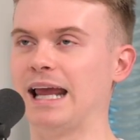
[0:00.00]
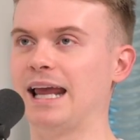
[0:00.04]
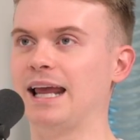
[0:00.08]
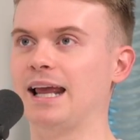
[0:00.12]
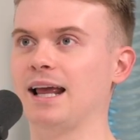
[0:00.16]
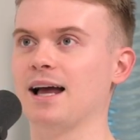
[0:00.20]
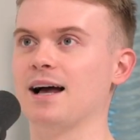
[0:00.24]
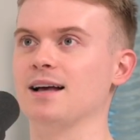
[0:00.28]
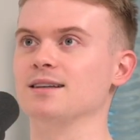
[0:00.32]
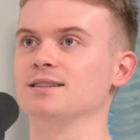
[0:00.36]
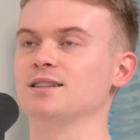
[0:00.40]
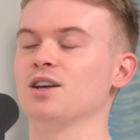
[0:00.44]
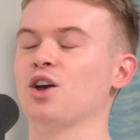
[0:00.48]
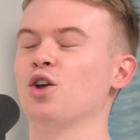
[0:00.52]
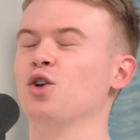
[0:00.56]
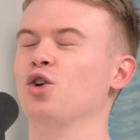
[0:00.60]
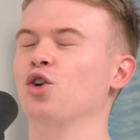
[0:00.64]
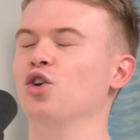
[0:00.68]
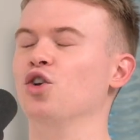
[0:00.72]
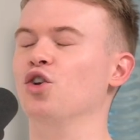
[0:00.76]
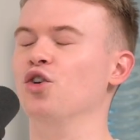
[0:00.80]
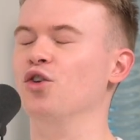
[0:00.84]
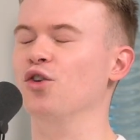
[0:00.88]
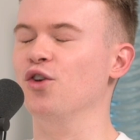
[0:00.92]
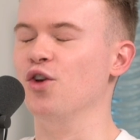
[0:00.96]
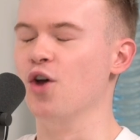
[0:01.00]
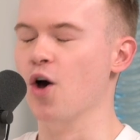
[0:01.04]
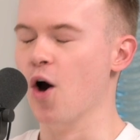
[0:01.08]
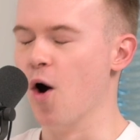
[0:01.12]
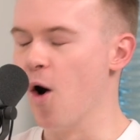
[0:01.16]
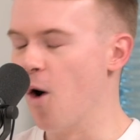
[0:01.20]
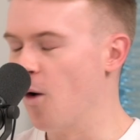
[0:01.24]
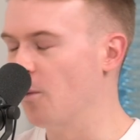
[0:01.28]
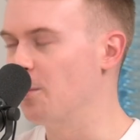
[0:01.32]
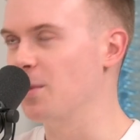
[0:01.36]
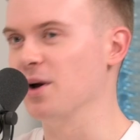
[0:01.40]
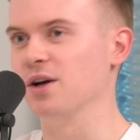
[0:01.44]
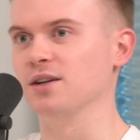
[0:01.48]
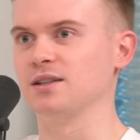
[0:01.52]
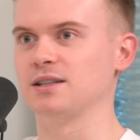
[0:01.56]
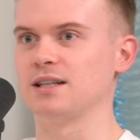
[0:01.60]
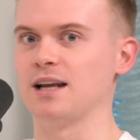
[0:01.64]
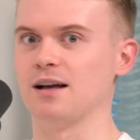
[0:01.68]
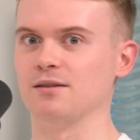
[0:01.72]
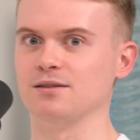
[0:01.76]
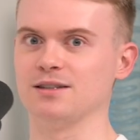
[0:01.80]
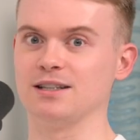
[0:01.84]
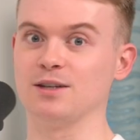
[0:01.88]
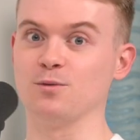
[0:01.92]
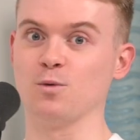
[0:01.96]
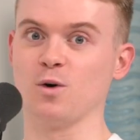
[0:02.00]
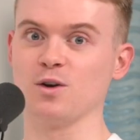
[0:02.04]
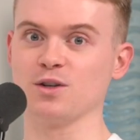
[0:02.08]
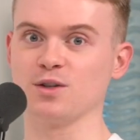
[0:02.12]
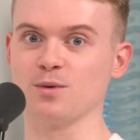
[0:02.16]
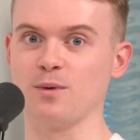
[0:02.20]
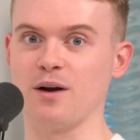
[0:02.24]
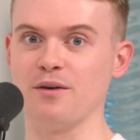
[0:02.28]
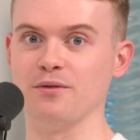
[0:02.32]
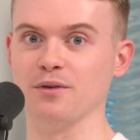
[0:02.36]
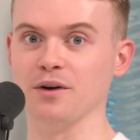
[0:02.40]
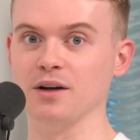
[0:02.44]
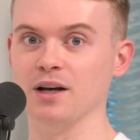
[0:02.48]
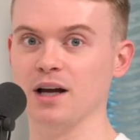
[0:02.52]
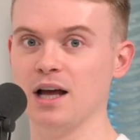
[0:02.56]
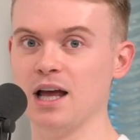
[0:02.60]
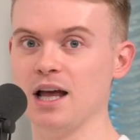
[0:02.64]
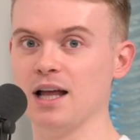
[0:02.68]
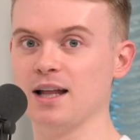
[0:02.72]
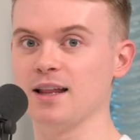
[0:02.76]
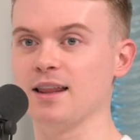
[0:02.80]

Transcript: He has no personality whatsoever.